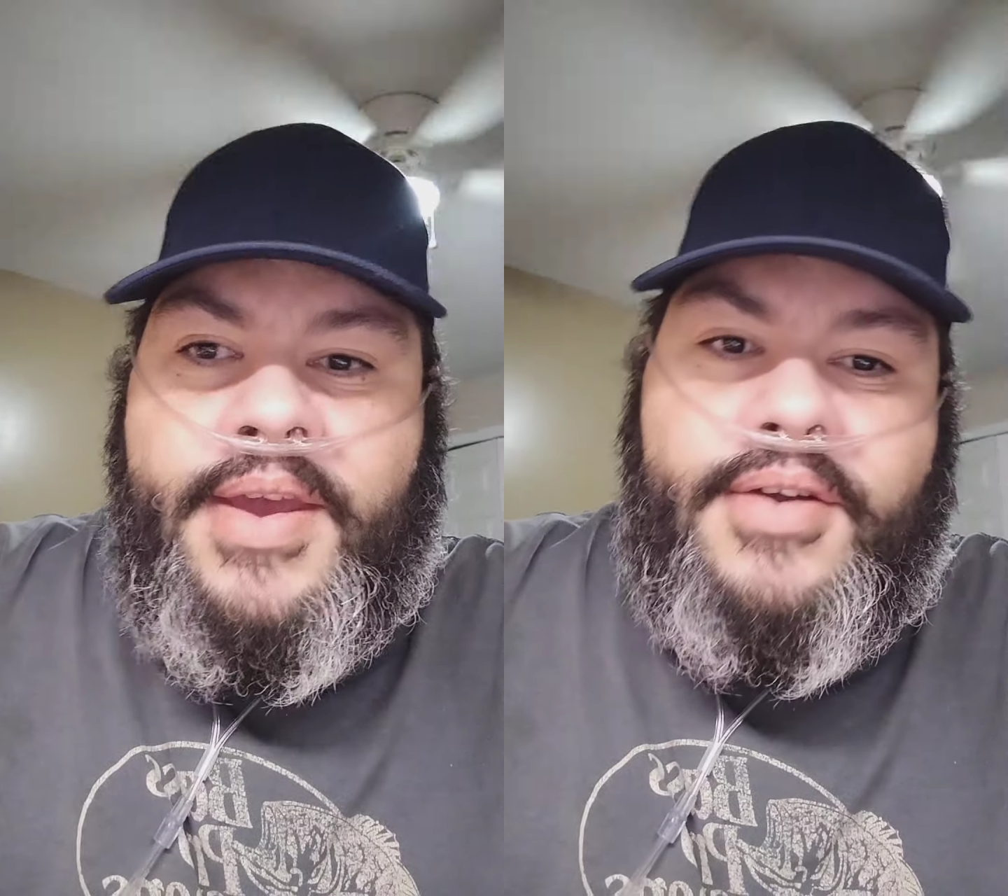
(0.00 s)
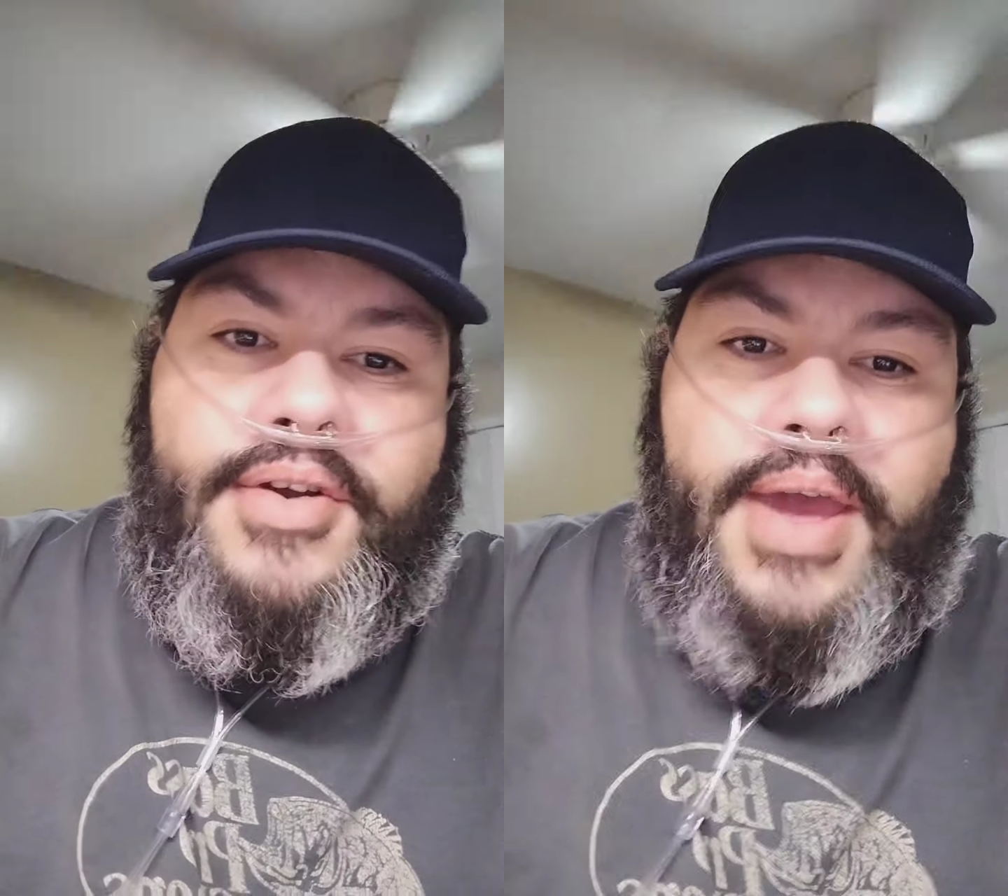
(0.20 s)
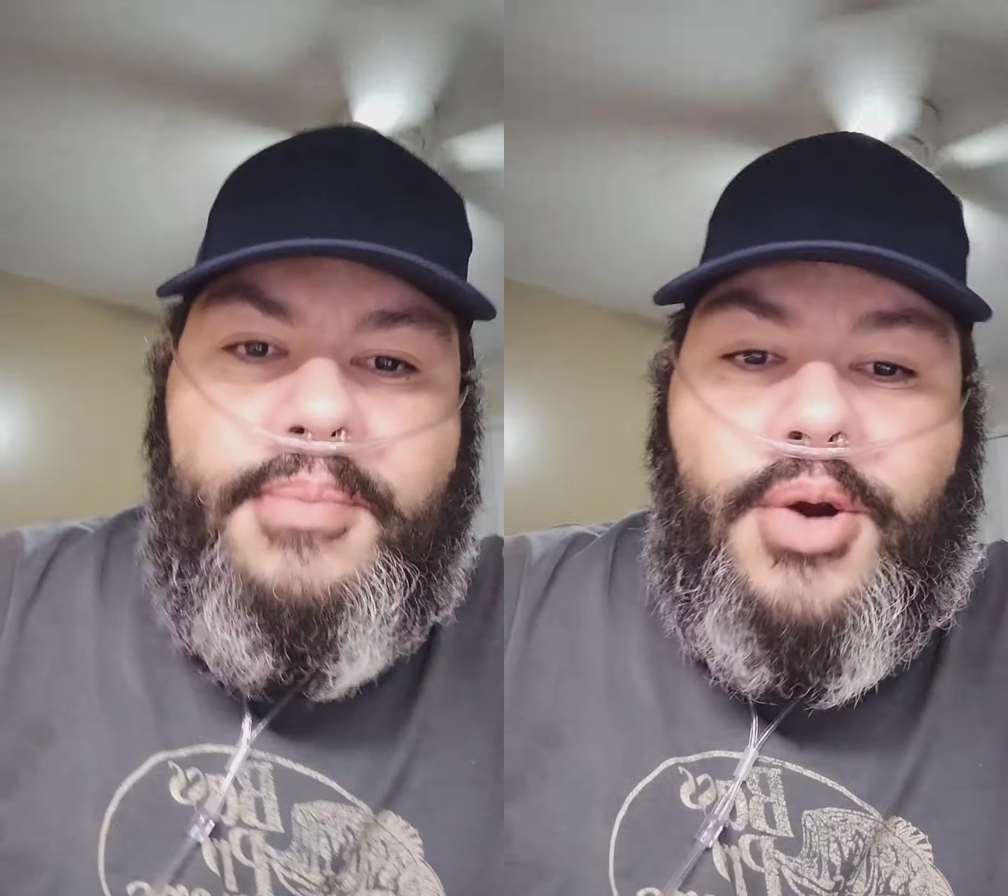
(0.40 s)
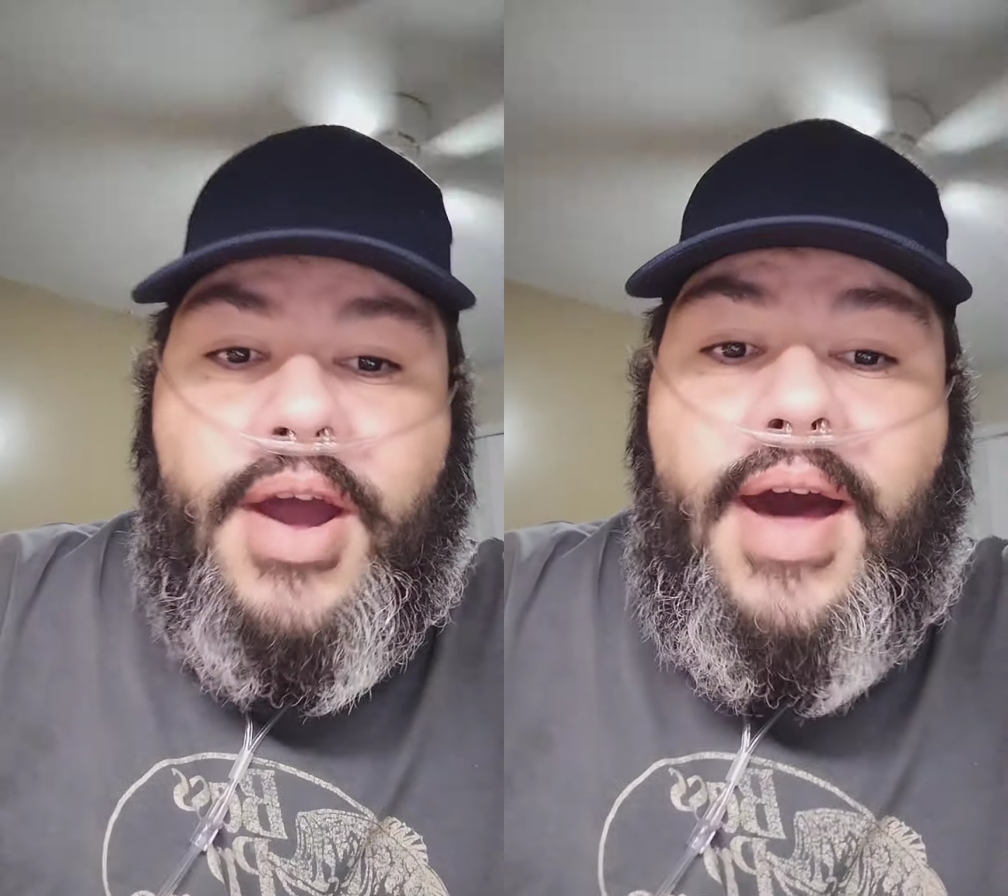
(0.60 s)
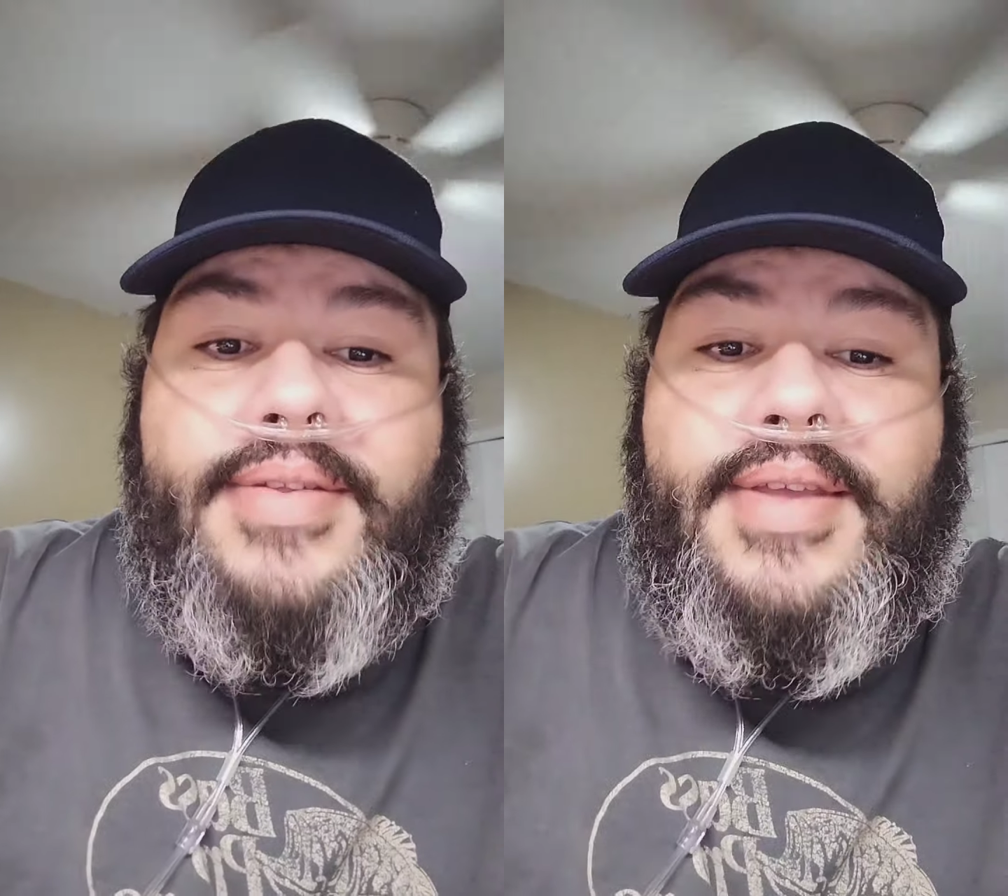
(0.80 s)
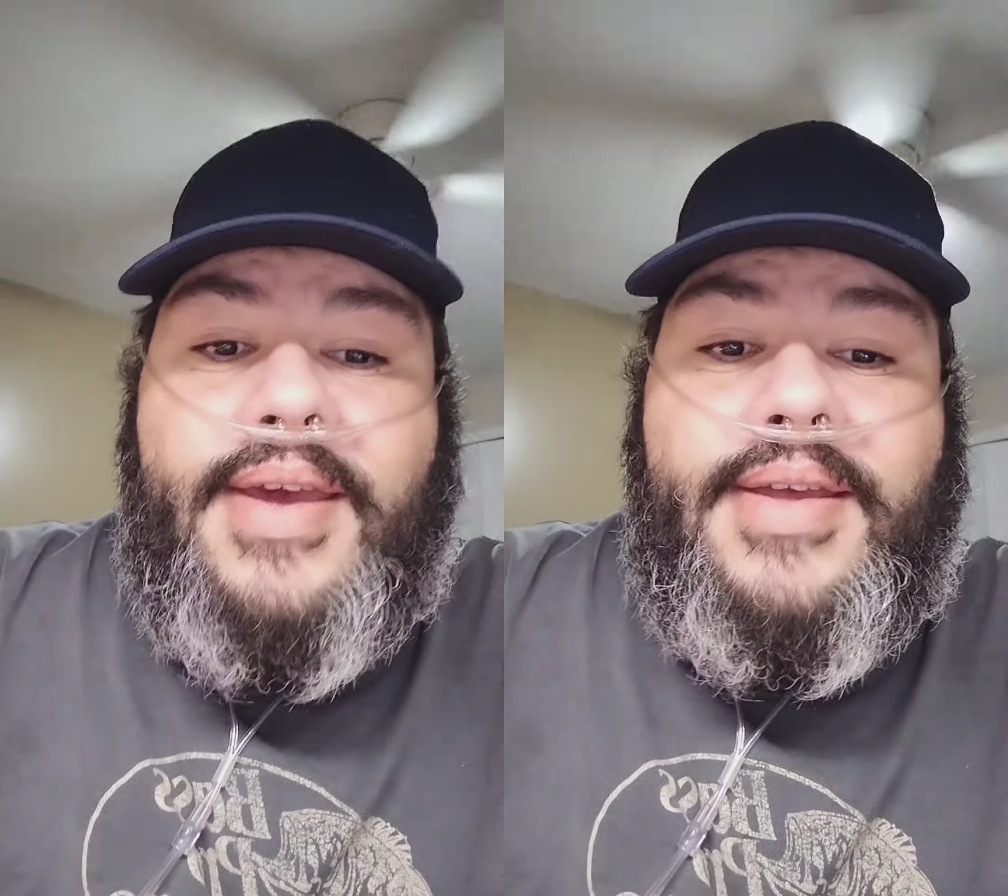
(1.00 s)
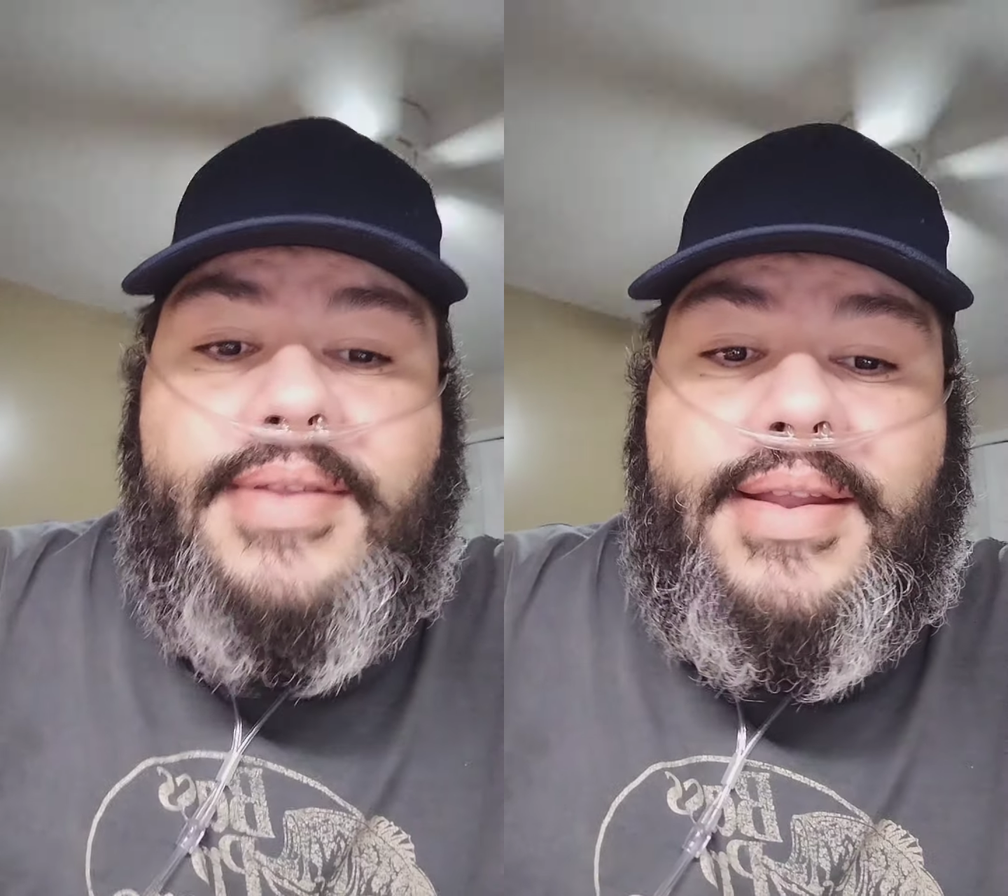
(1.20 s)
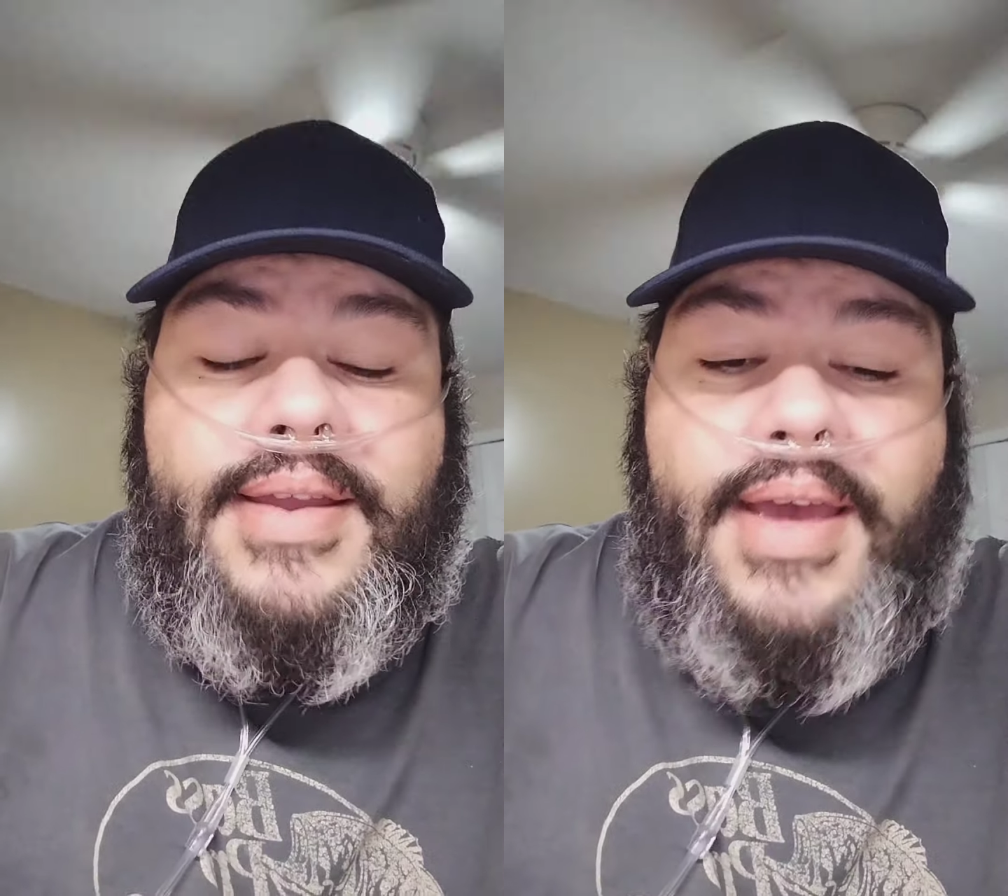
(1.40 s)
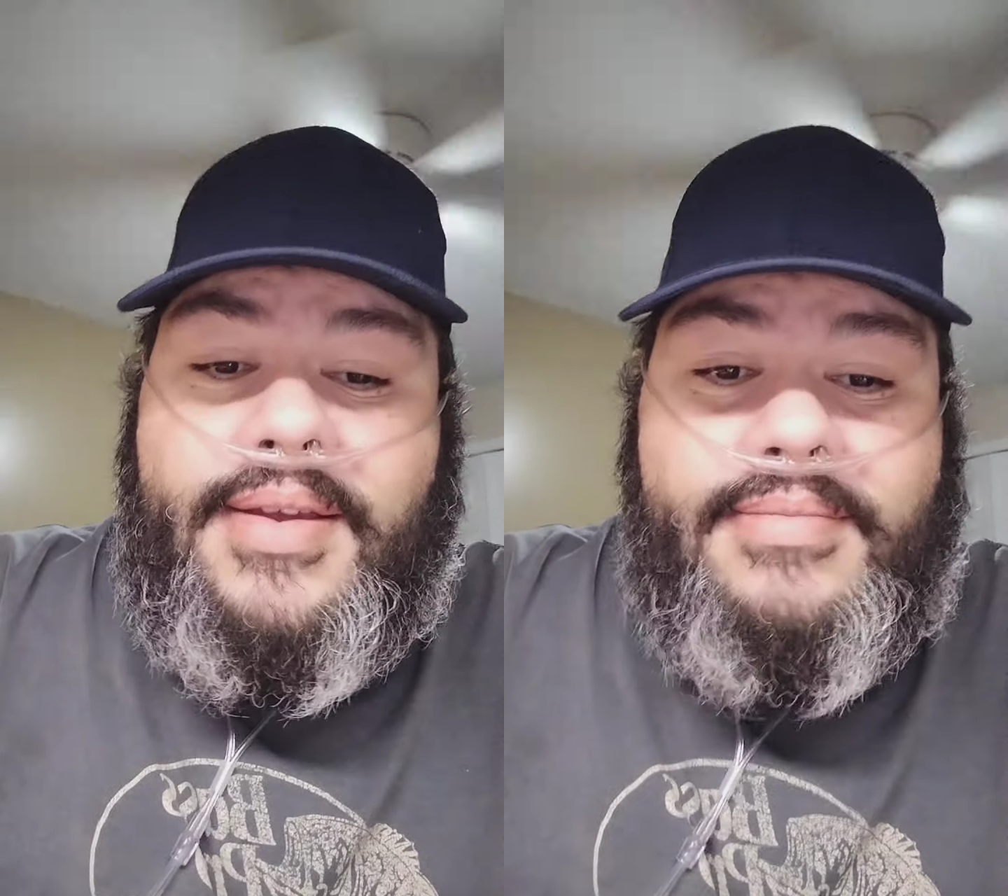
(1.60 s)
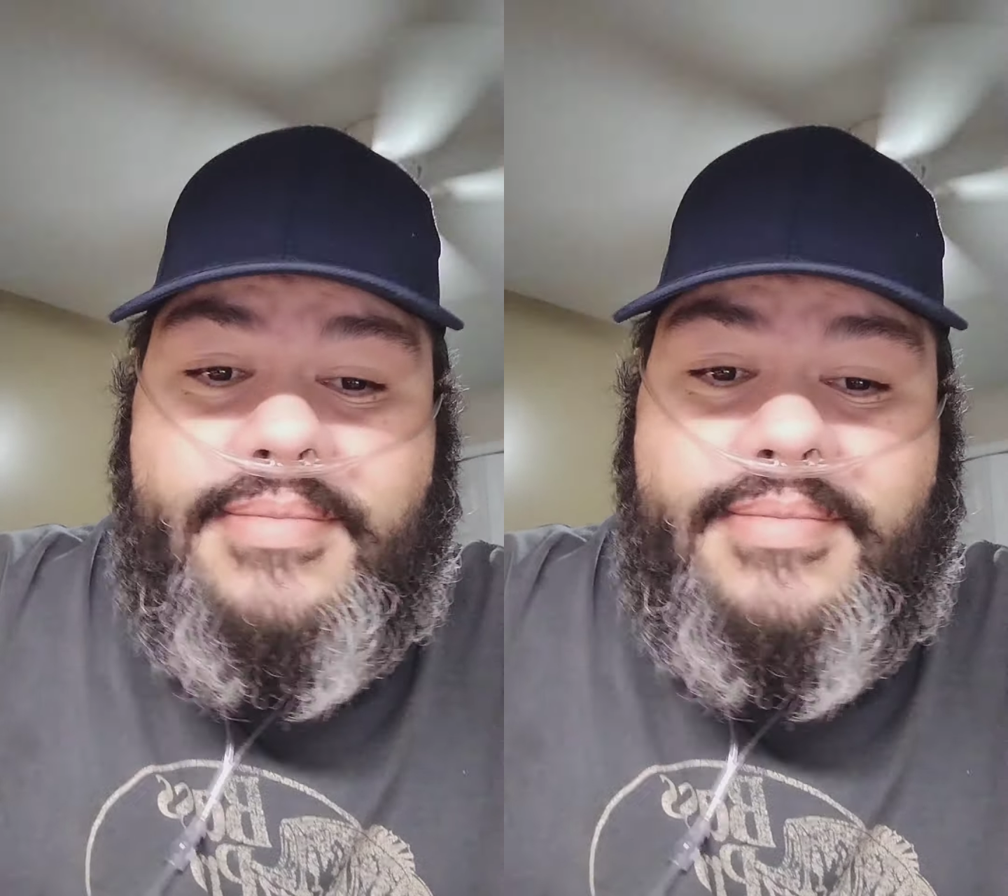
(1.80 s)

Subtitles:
create more content and get